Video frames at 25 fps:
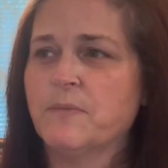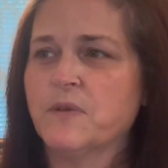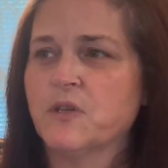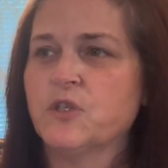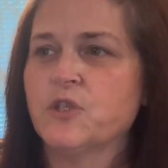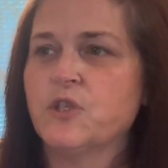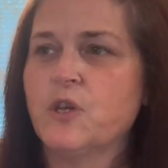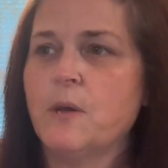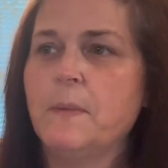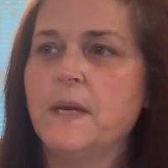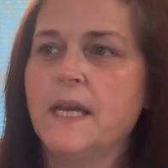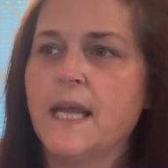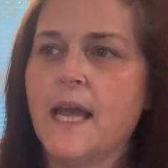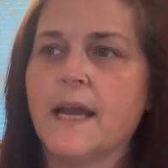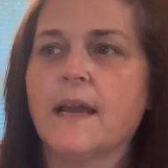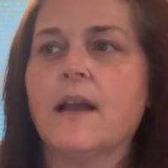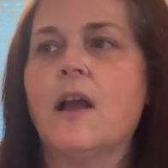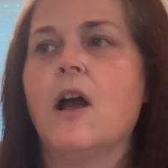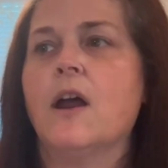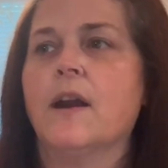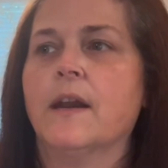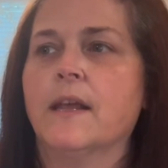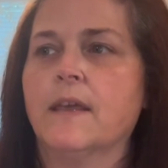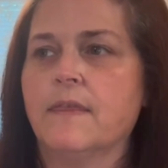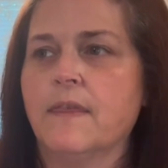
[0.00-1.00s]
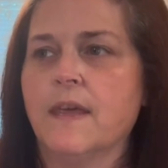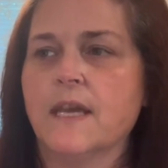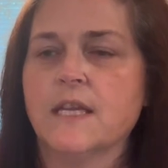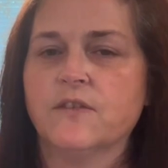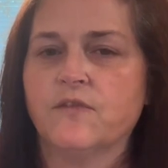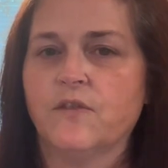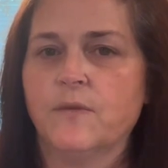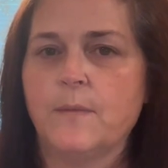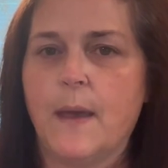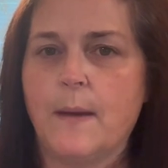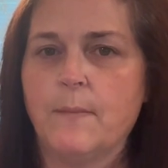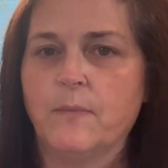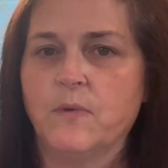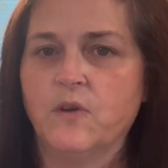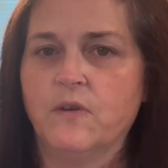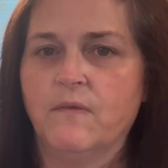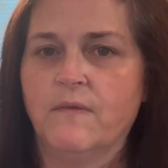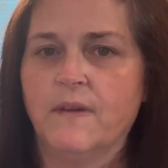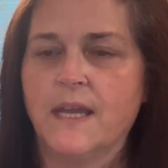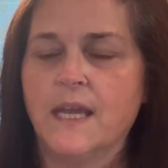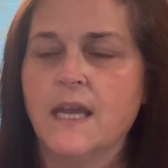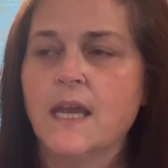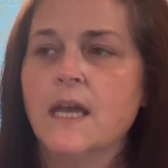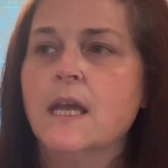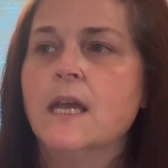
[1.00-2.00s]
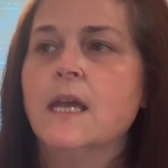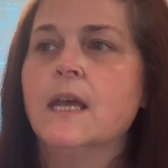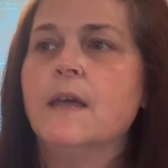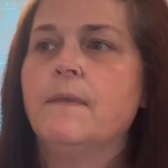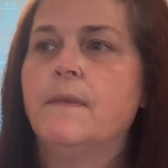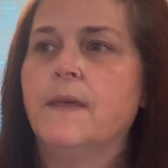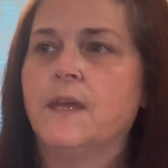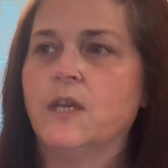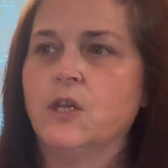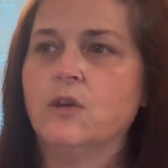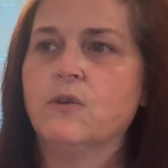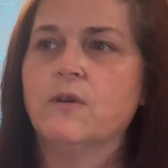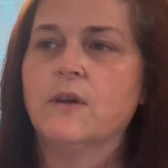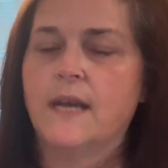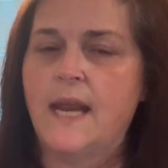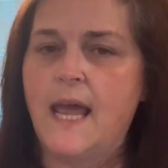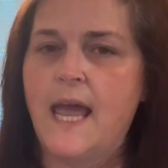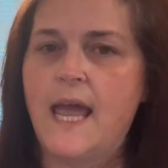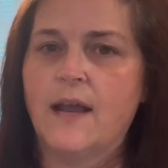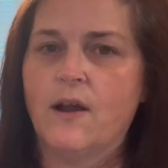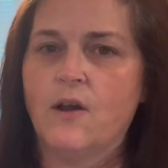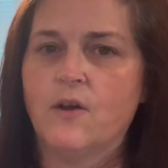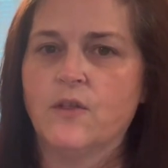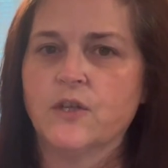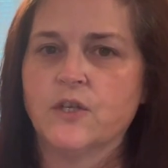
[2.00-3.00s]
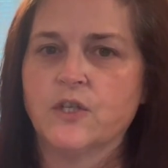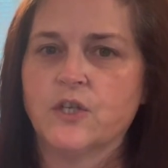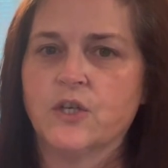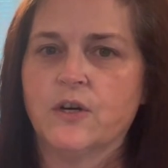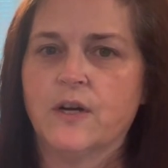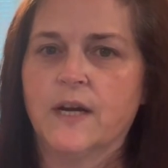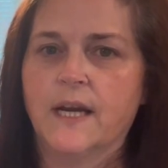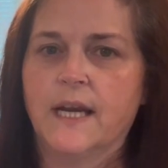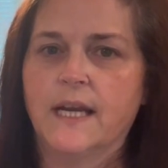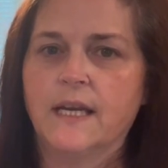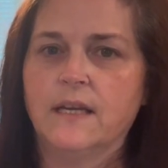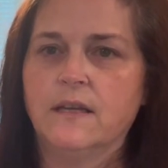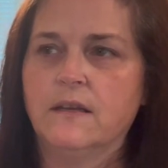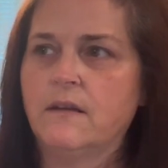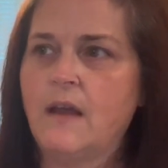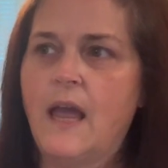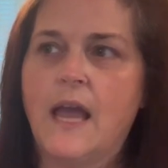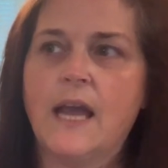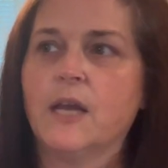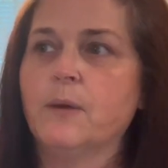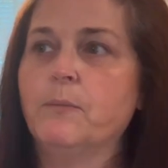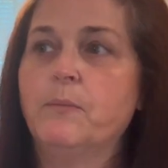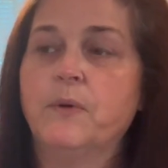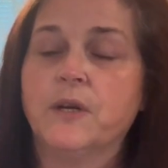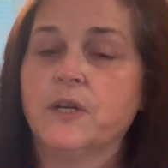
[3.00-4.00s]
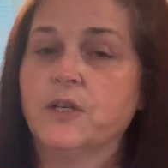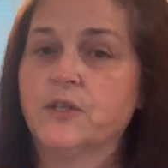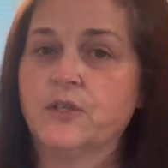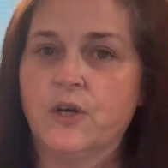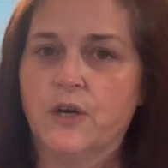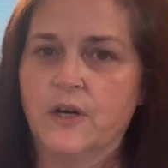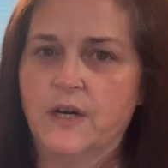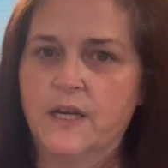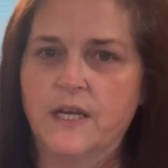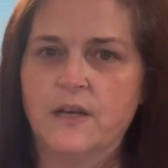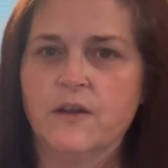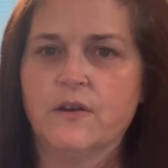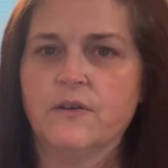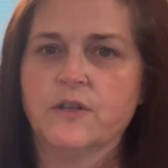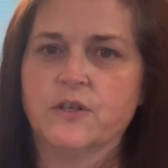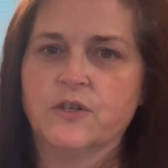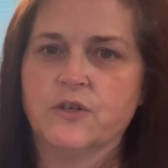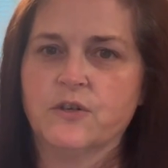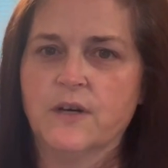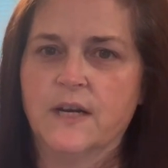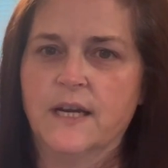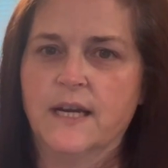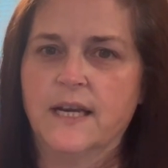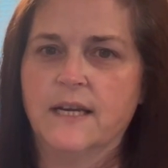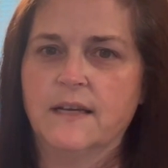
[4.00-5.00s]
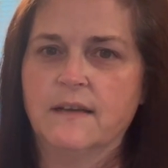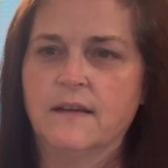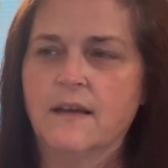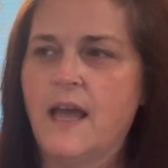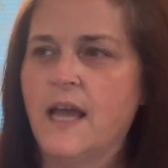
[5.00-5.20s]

There's so many iconic things from that movie that you could hang on the tree. I could put a turkey on the tree.